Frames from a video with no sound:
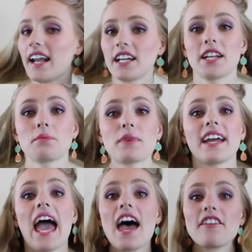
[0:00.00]
And I'm gonna
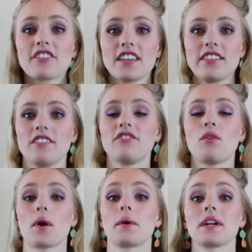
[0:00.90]
bring everything
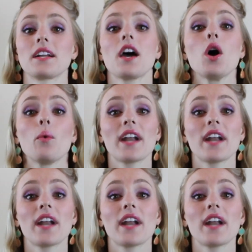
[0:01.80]
forward.